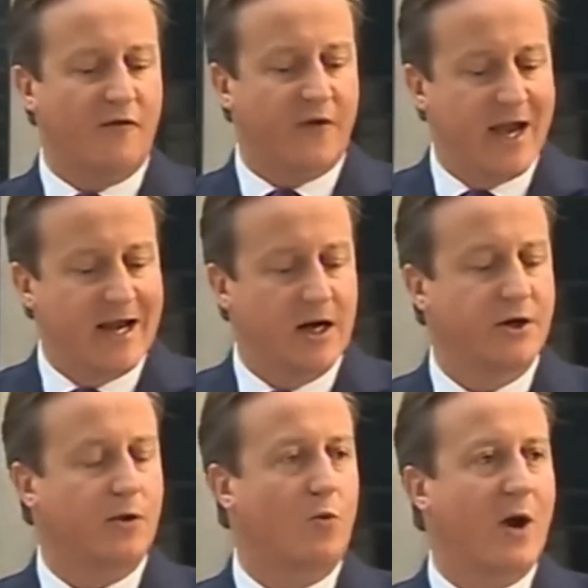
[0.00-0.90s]
of
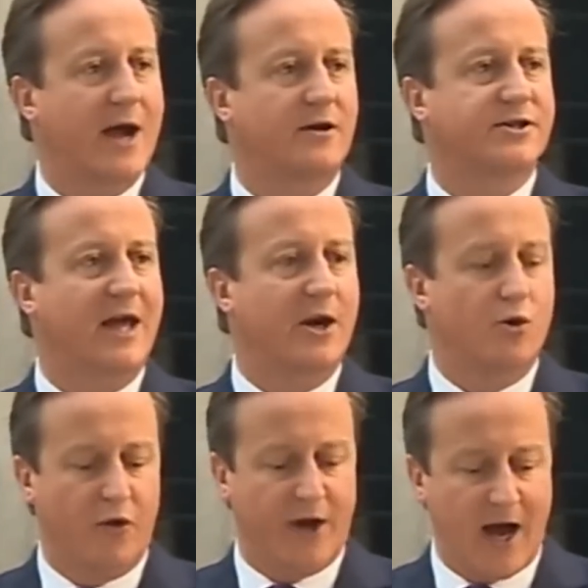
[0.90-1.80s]
England, Wales and
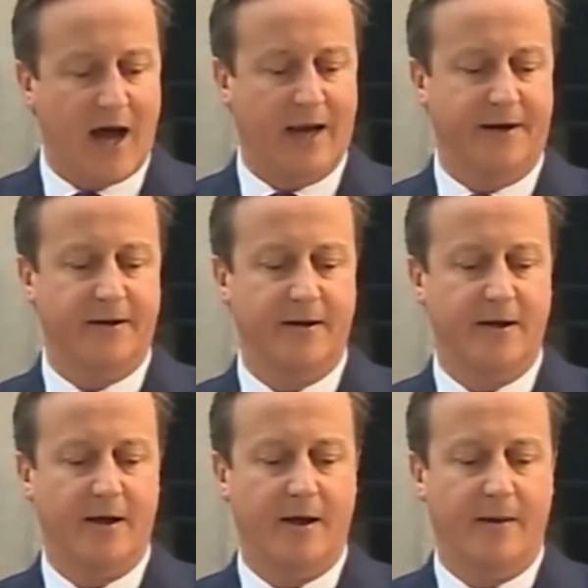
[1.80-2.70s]
Northern Ireland
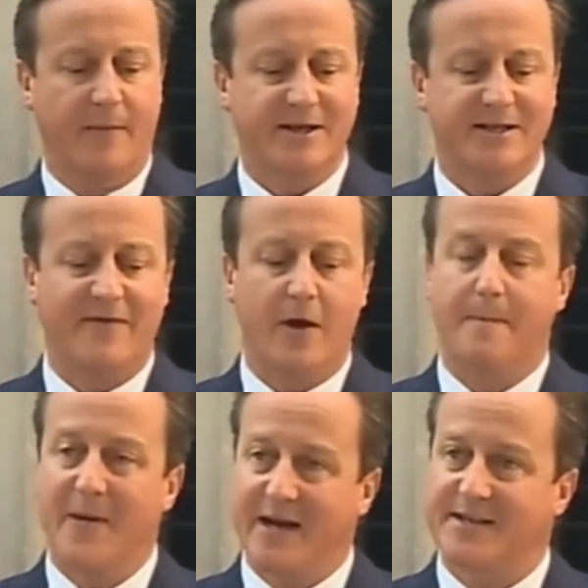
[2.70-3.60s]
must have a
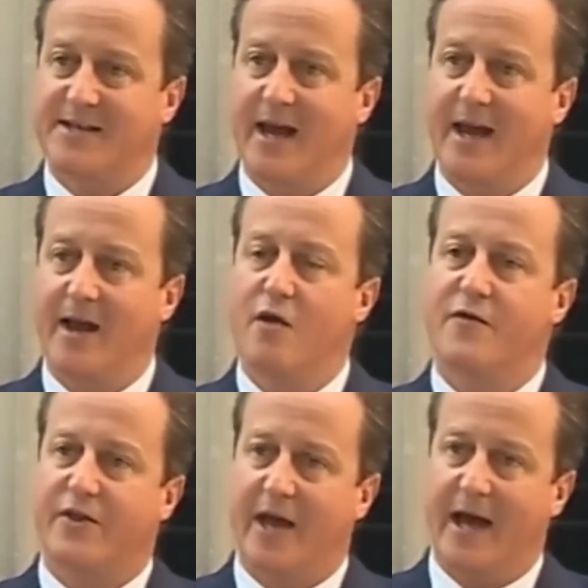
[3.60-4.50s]
bigger say
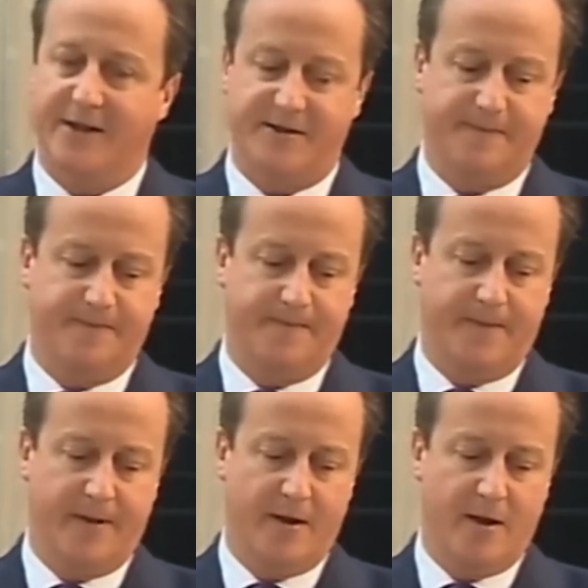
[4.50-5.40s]
over theirs.
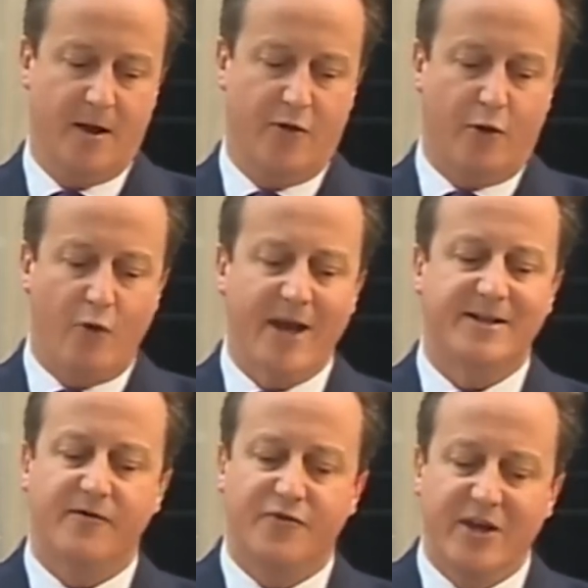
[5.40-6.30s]
The
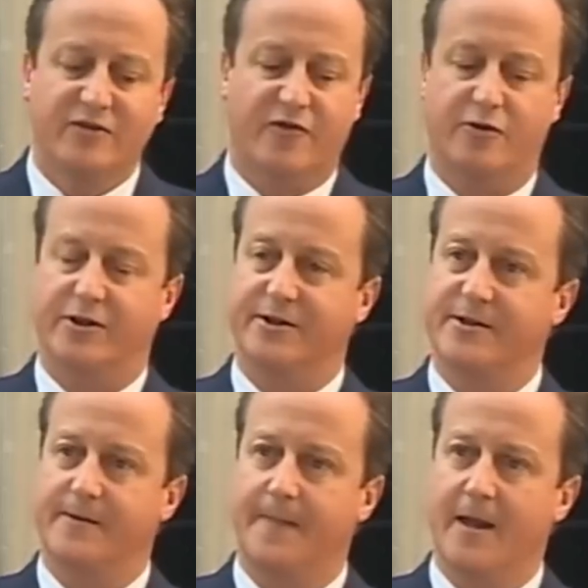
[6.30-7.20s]
rights of these
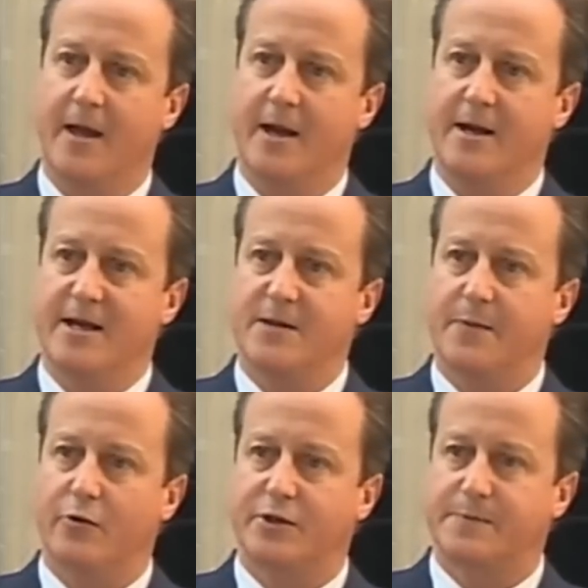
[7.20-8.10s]
voters need to
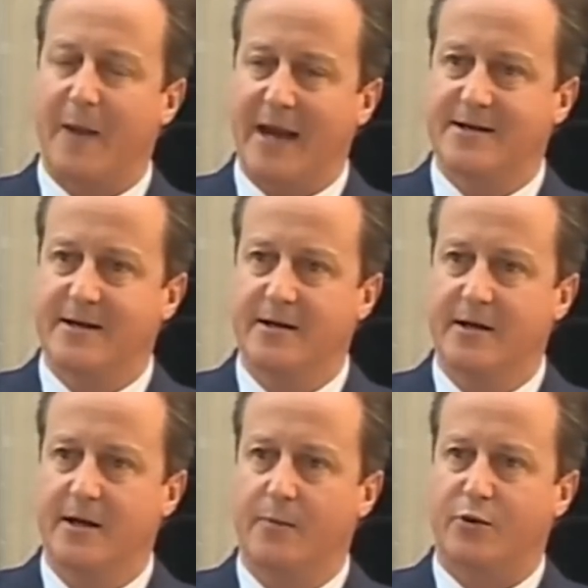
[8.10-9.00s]
be respected,
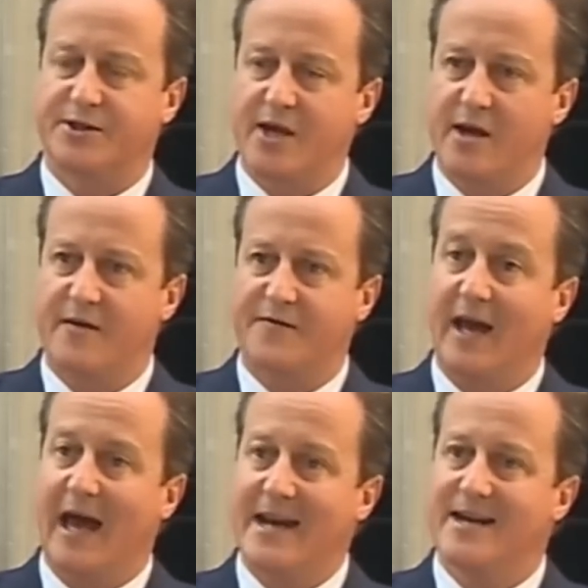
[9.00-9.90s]
preserved
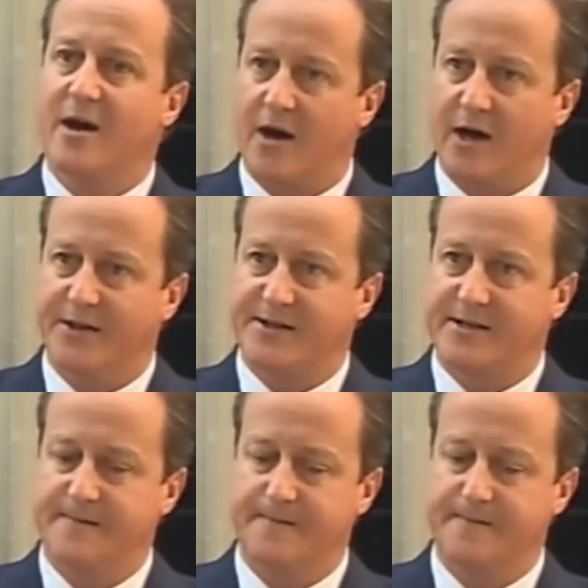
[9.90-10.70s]
and enhanced.